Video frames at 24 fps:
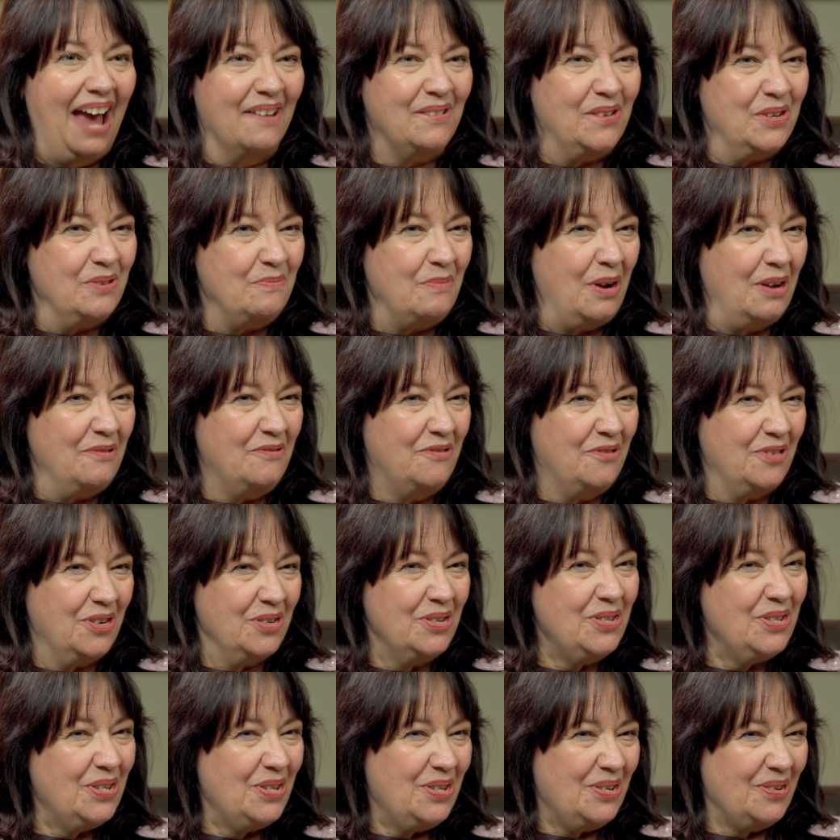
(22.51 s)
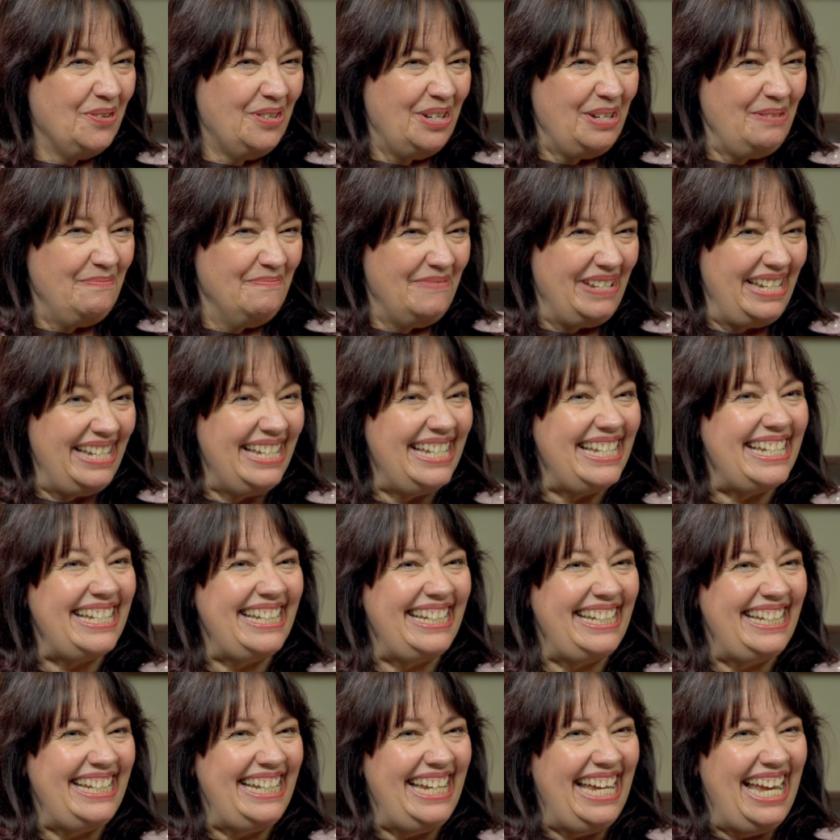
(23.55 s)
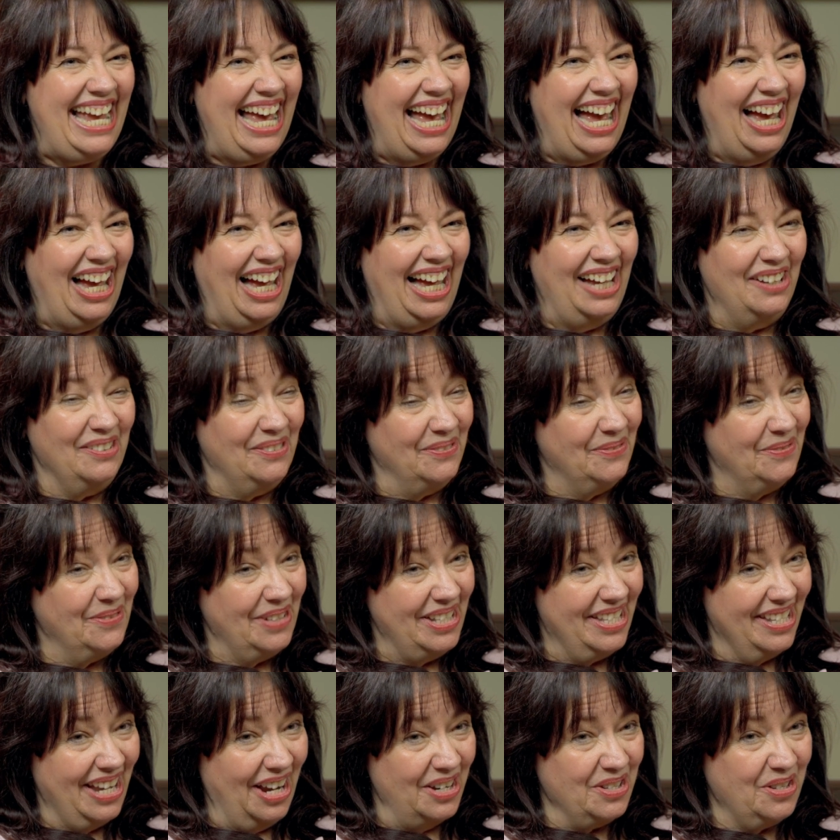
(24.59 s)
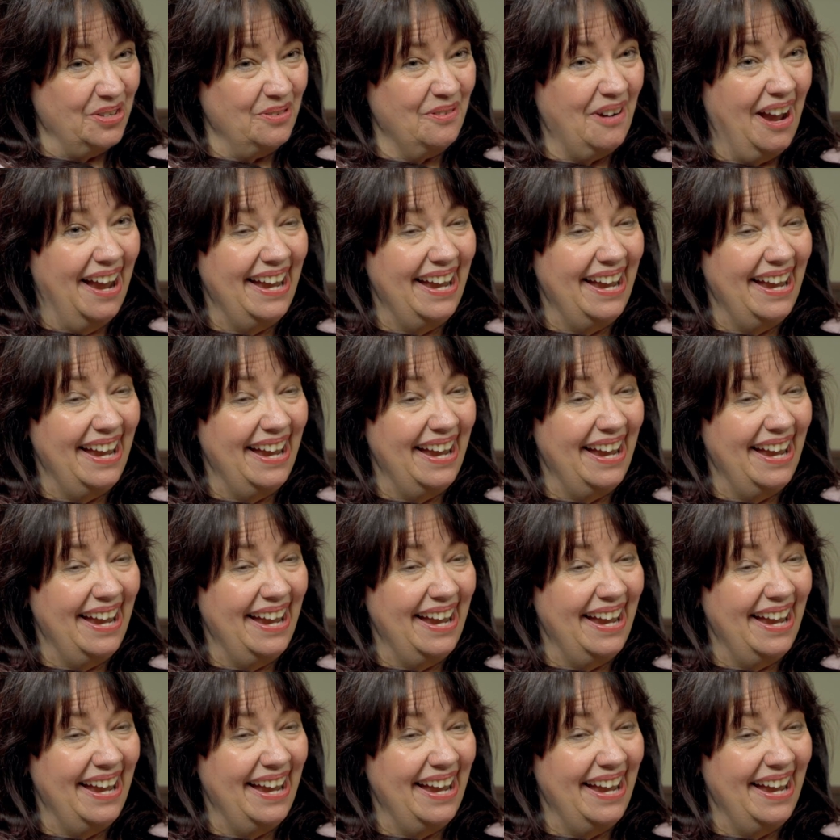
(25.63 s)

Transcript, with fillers: After my first treatment um, with Dr.